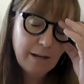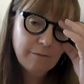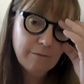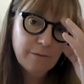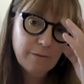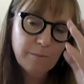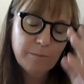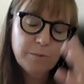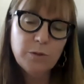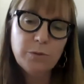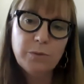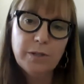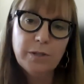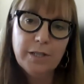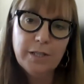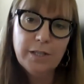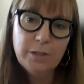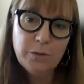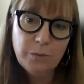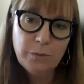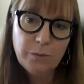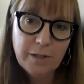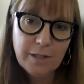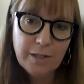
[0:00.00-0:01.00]
from
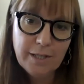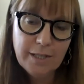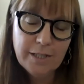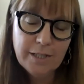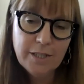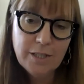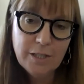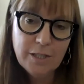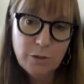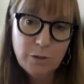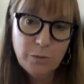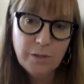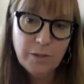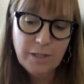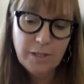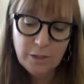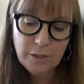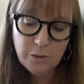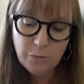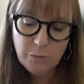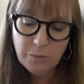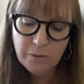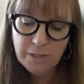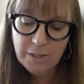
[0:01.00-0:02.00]
2020 to
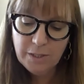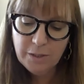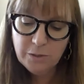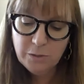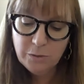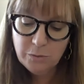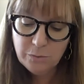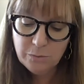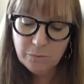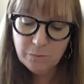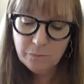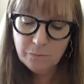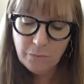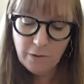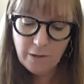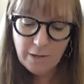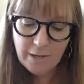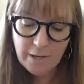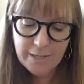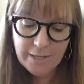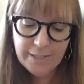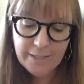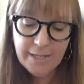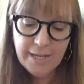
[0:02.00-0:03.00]

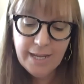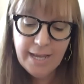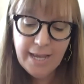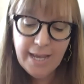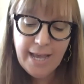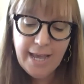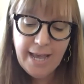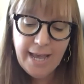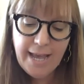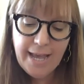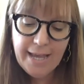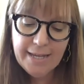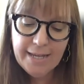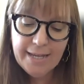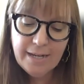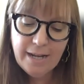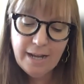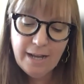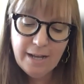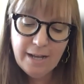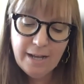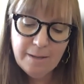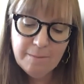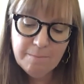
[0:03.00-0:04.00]
2021. And,
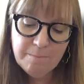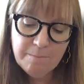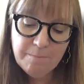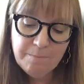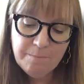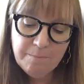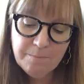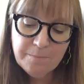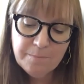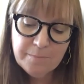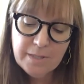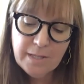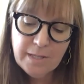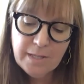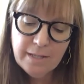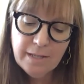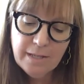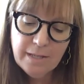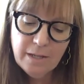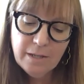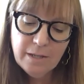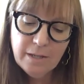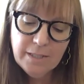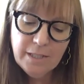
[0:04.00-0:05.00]

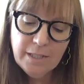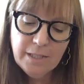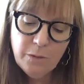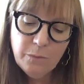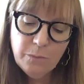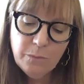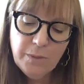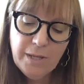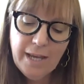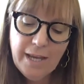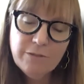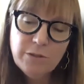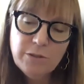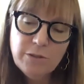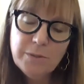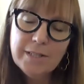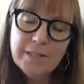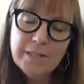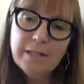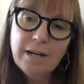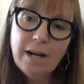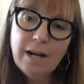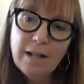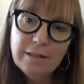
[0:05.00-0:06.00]
you know, we have to
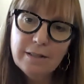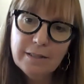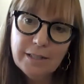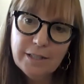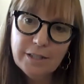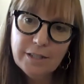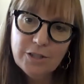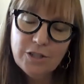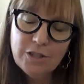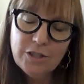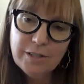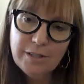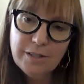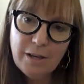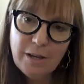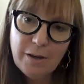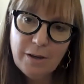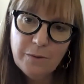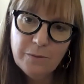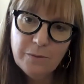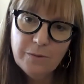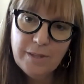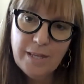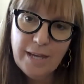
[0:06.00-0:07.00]
acknowledge,
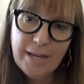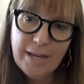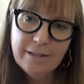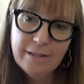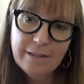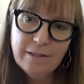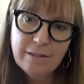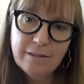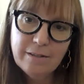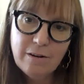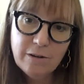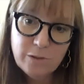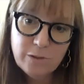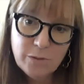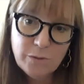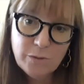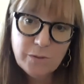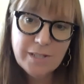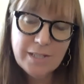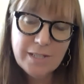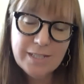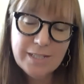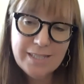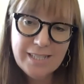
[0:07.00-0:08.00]
though, that arts
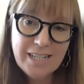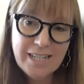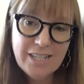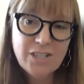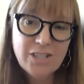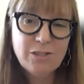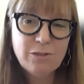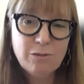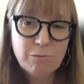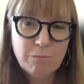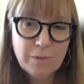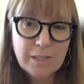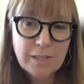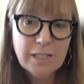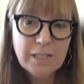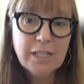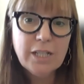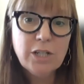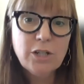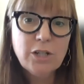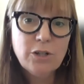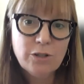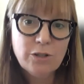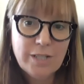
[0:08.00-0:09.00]
organizations
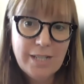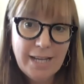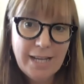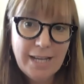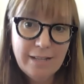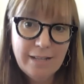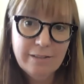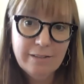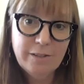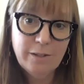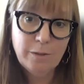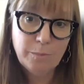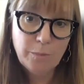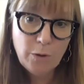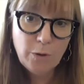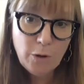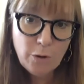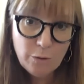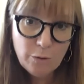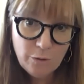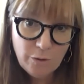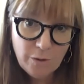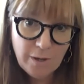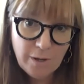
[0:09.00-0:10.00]
really curtailed their
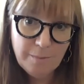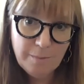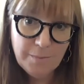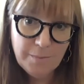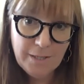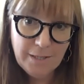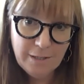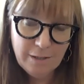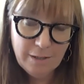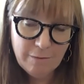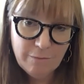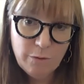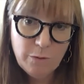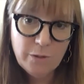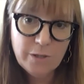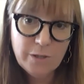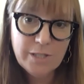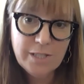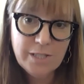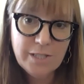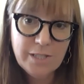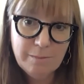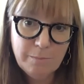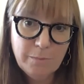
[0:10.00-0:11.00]
programming, of
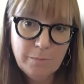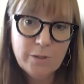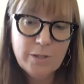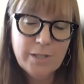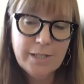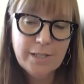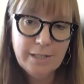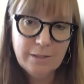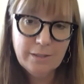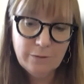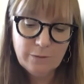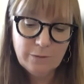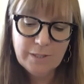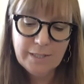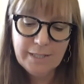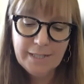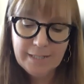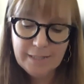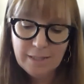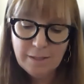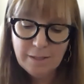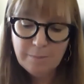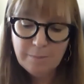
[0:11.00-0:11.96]
course, and particularly in the